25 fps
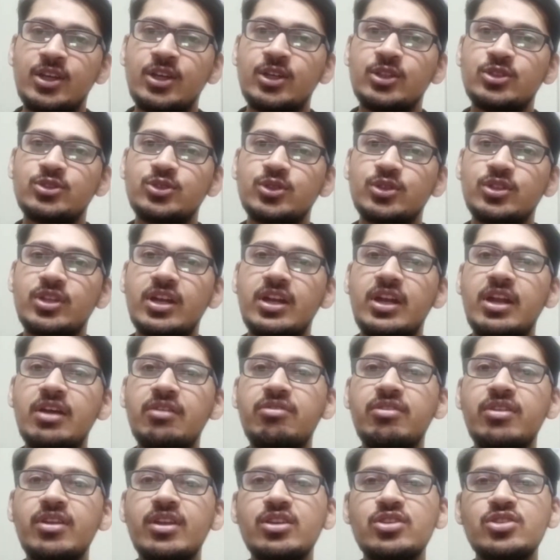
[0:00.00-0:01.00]
So the
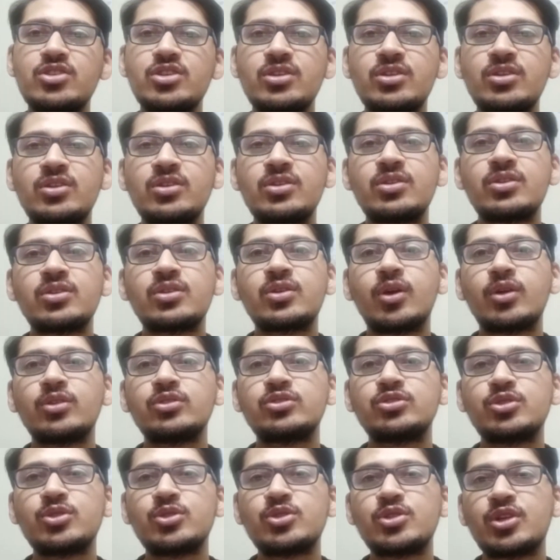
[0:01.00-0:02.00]
definition
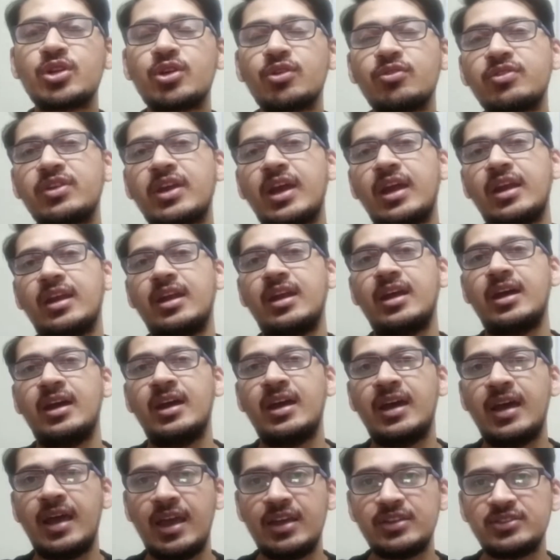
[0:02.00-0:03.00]
Constitution of
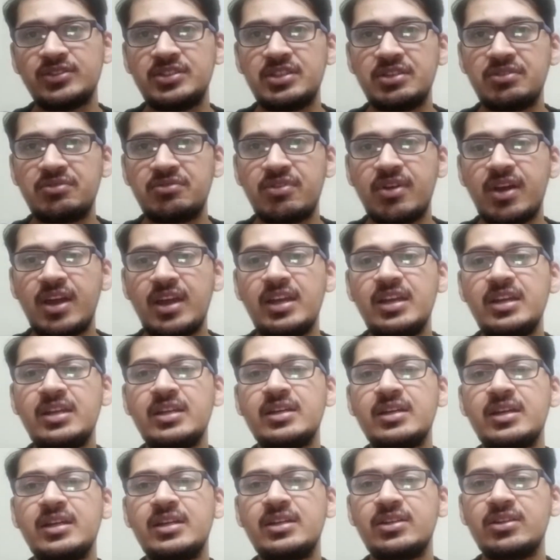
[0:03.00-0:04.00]
Canada as defined
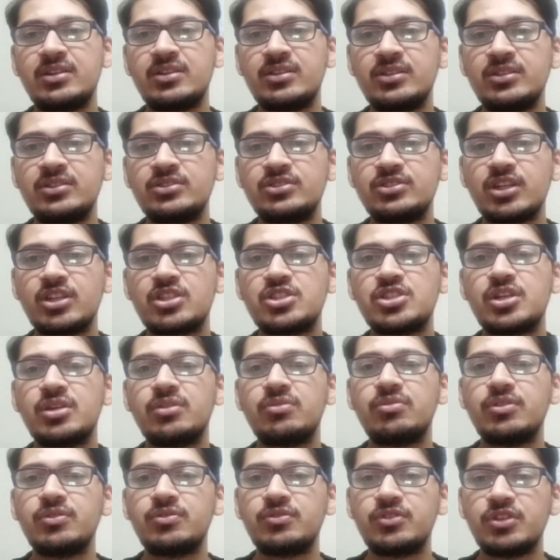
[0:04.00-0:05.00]
under section
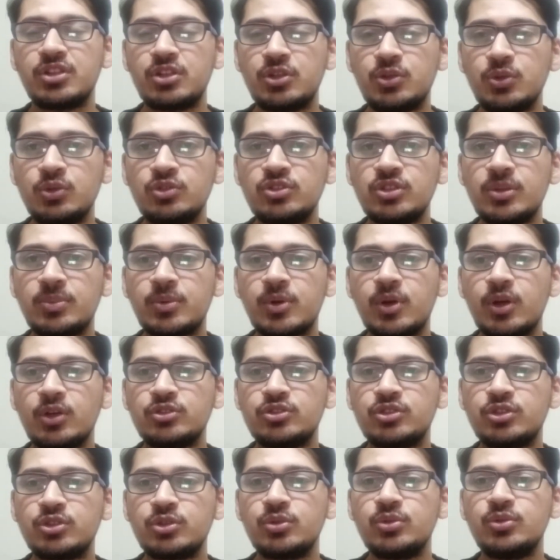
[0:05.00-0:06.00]
52
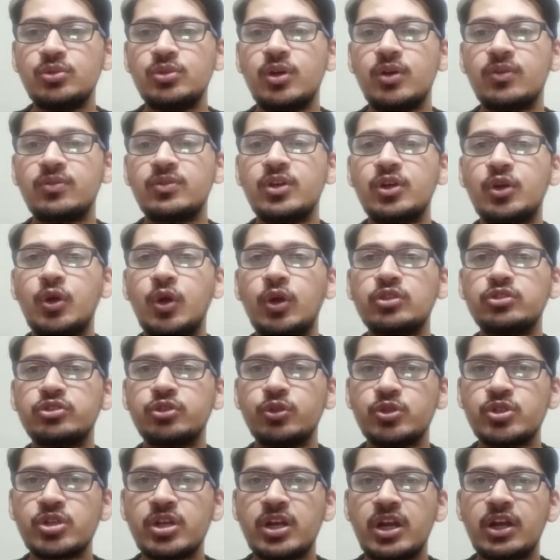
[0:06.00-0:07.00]
subclause 2 of the
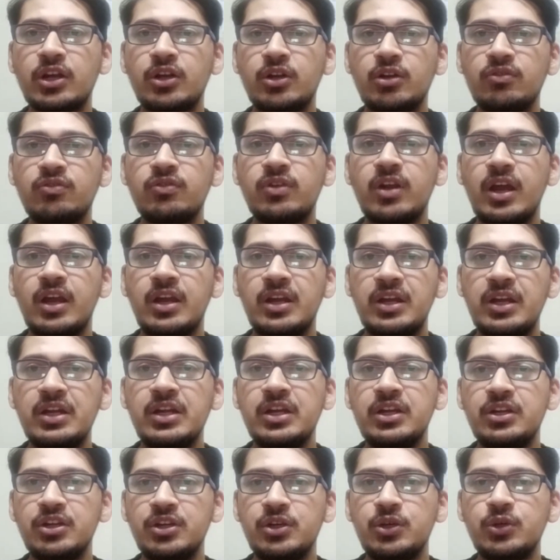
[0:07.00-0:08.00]
Constitution Act of
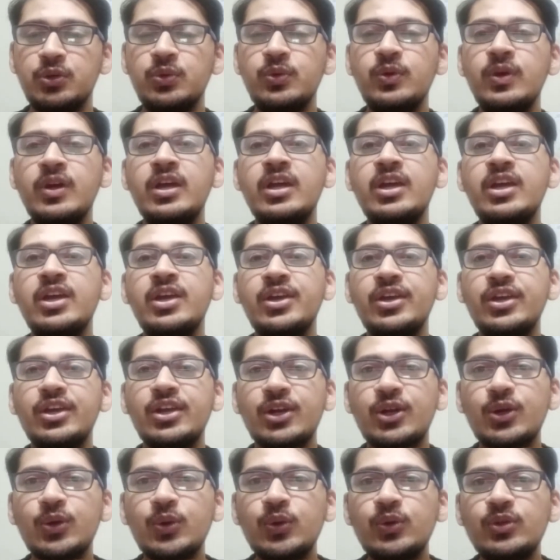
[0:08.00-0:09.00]
1982
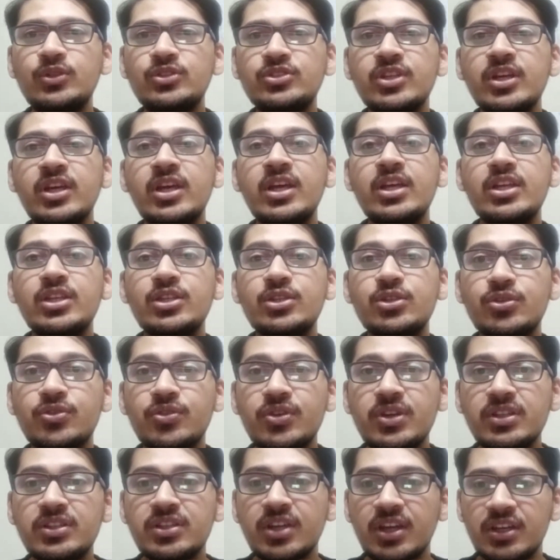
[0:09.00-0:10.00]
includes
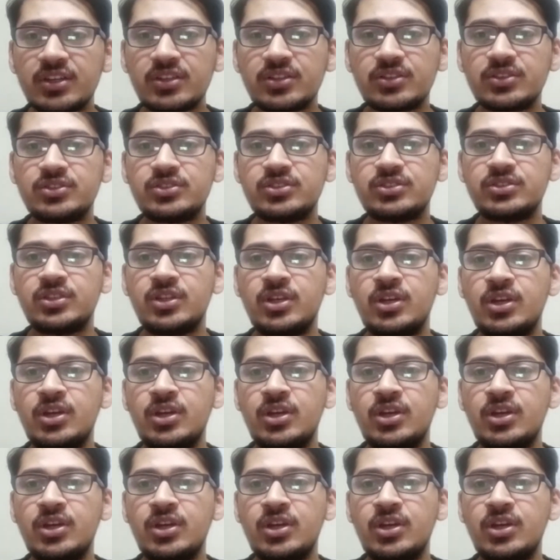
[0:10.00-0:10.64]
three things.